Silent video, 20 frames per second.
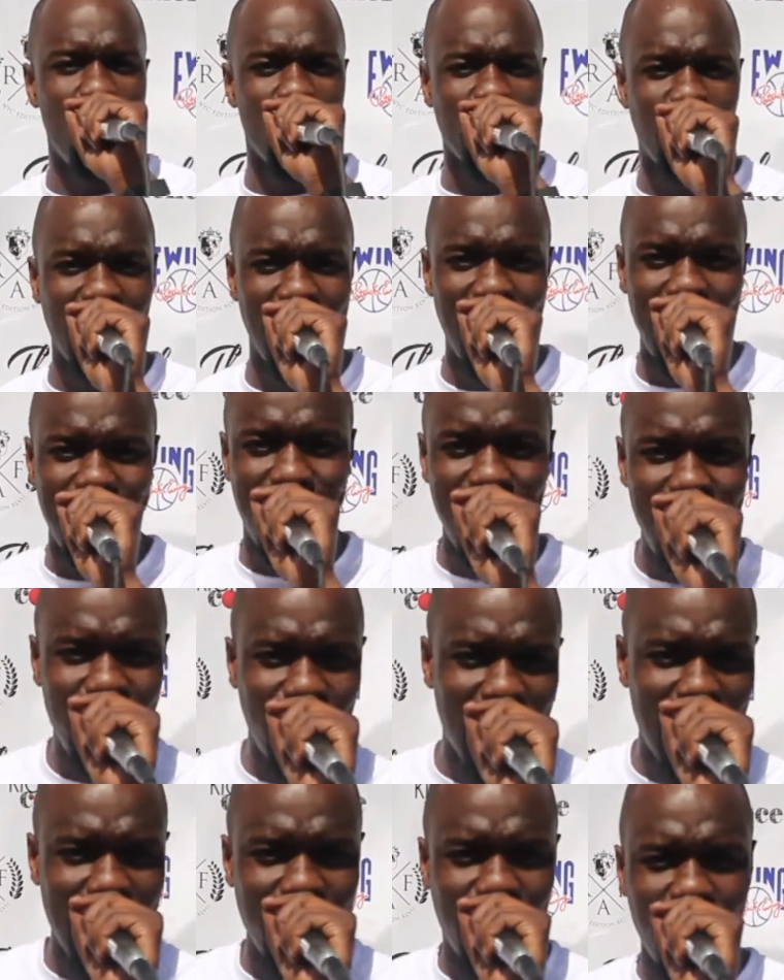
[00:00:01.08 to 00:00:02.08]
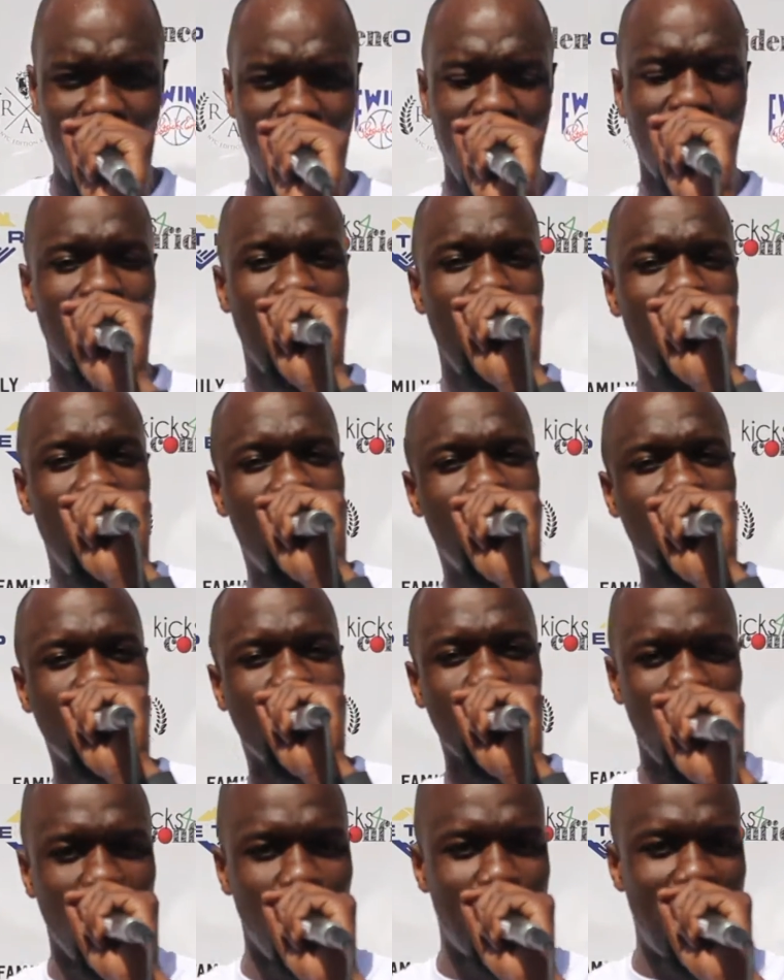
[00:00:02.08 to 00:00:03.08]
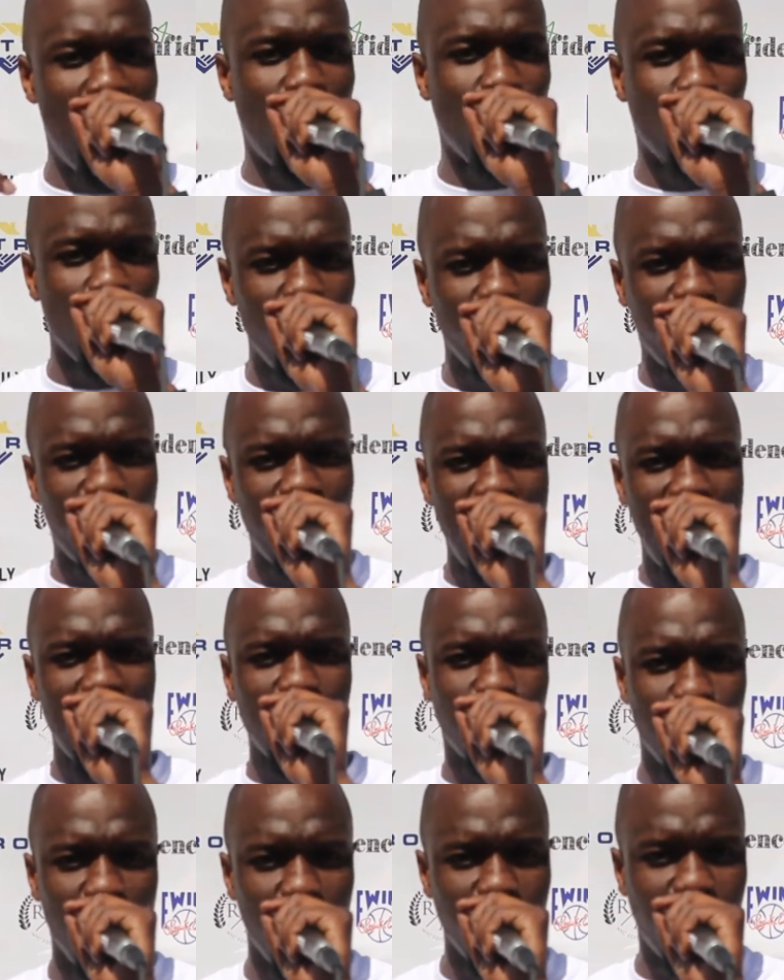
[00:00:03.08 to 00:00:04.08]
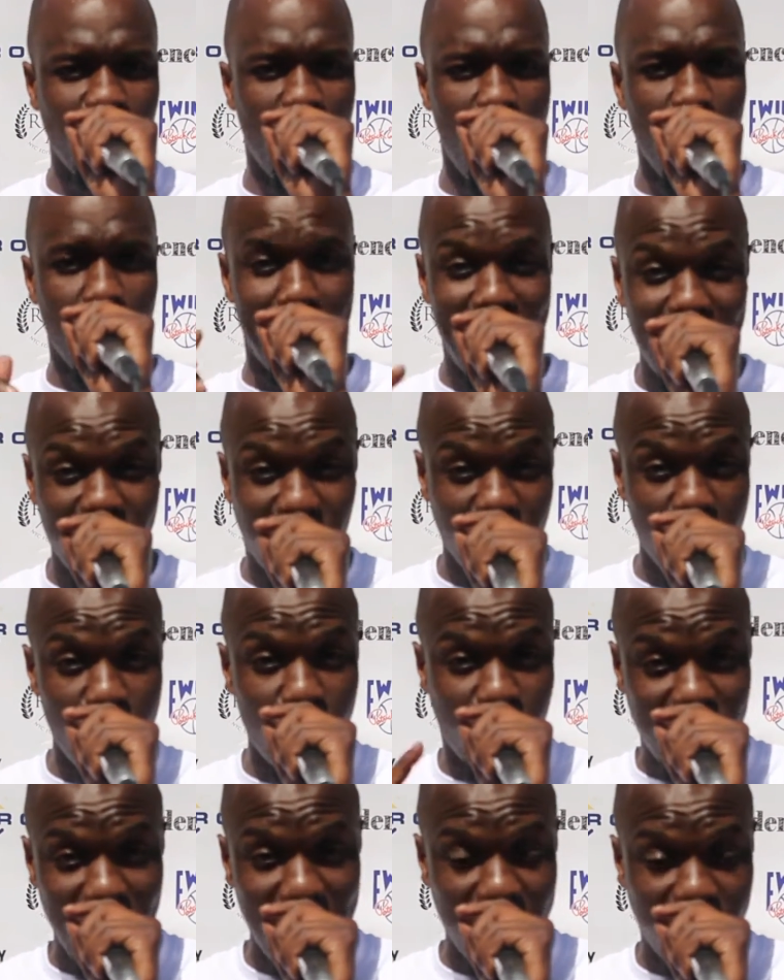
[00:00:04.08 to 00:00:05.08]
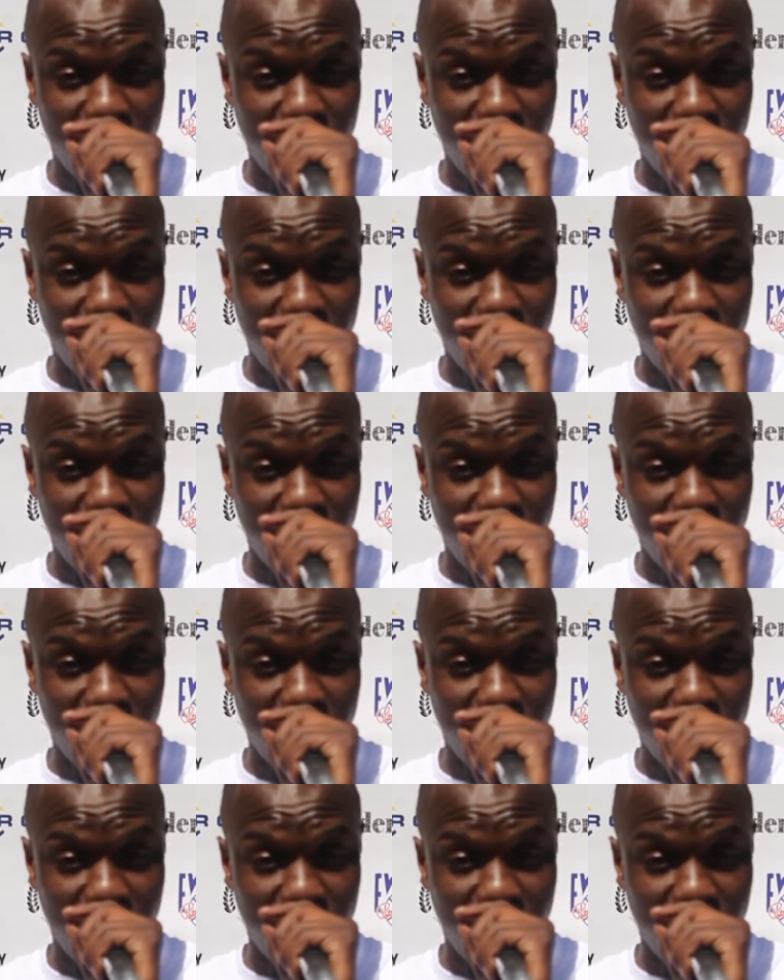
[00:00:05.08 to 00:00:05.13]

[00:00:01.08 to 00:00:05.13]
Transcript: York City. DJ Zeke is all about real fans, real talk. Make sure you stay